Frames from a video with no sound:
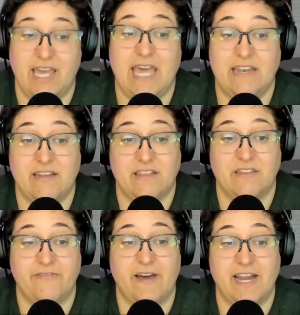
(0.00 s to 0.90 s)
and
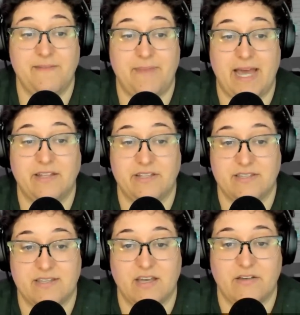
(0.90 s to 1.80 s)
the fine
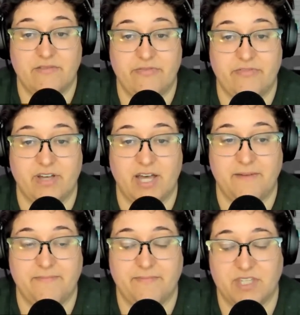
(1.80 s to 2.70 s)
balance of
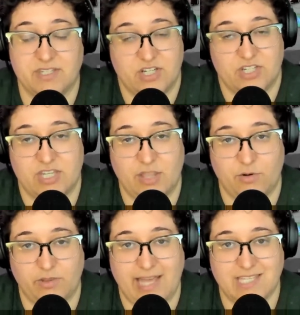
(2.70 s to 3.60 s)
um, this is just
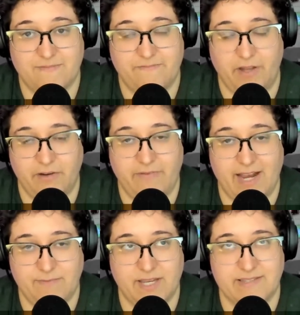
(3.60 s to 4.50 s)
another last fun
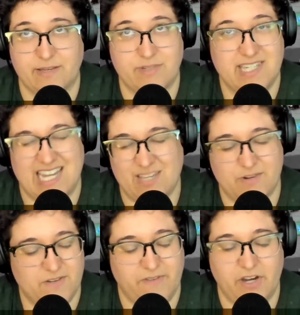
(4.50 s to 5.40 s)
fact because I was
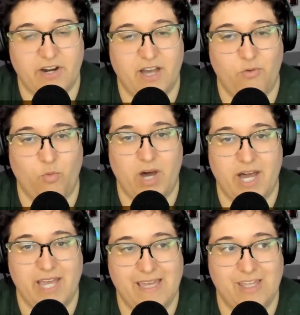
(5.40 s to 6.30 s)
desperate to figure out
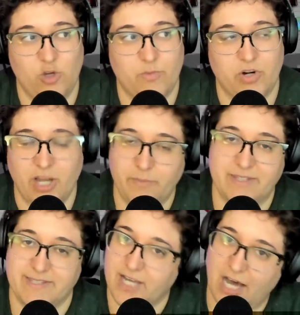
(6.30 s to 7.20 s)
why humor now
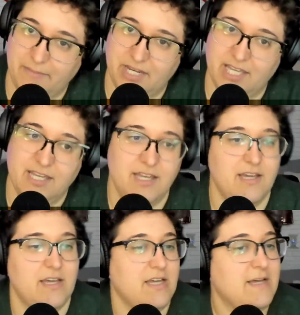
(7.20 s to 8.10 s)
means comedy.
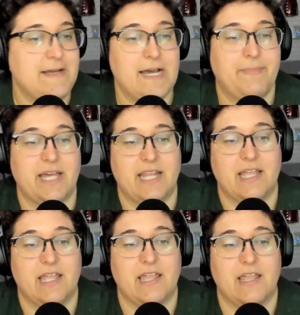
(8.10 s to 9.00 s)
Great but
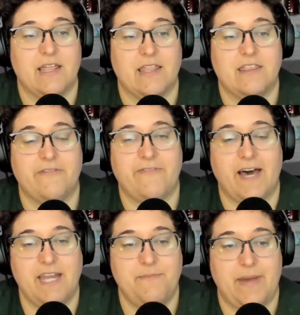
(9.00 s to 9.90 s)
point. The
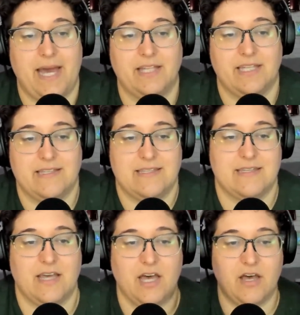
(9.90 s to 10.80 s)
fine
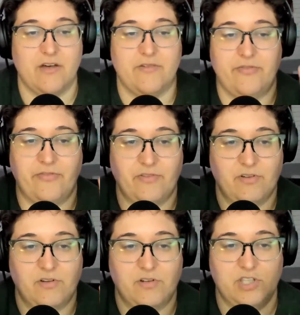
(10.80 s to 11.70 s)
balance of
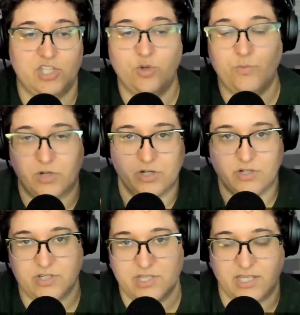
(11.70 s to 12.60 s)

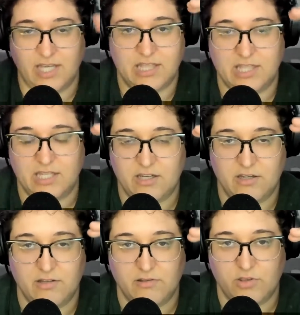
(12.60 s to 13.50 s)
humors and like
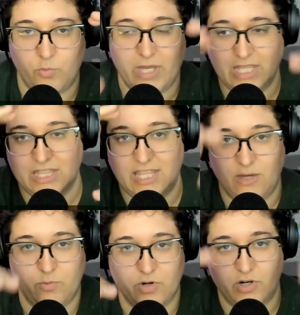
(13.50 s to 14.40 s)
the the way that
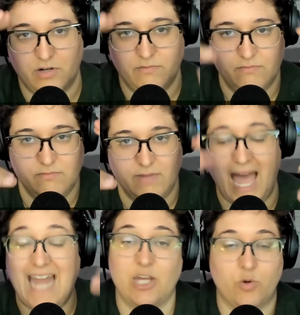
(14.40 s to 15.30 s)
they were
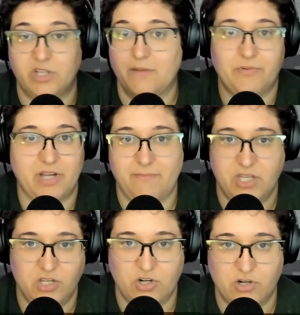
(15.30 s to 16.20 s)
at equilibrium
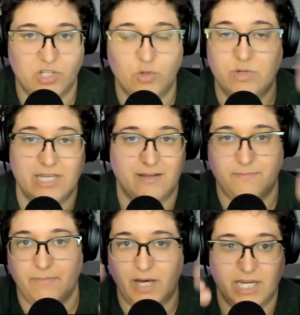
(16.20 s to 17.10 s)
in your unique
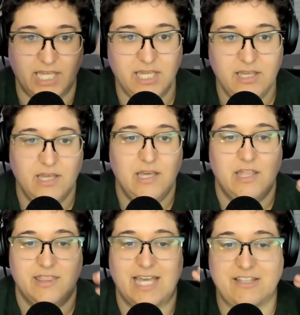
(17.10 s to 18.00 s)
body
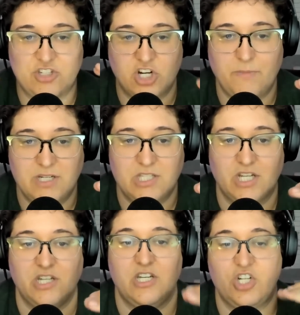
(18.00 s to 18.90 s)
that oh. determined the
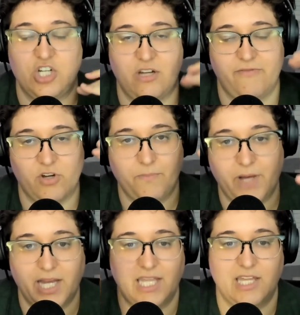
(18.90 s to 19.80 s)
oh. condition of your
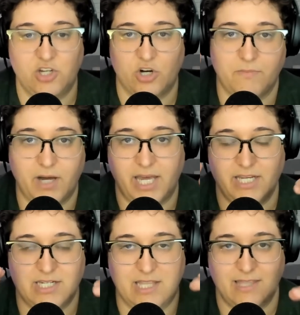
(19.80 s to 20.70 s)
body and your
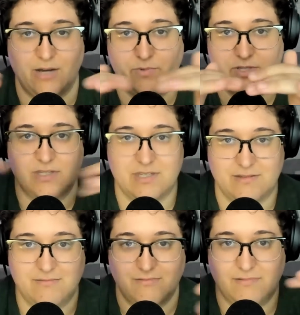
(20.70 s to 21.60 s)
mind and that was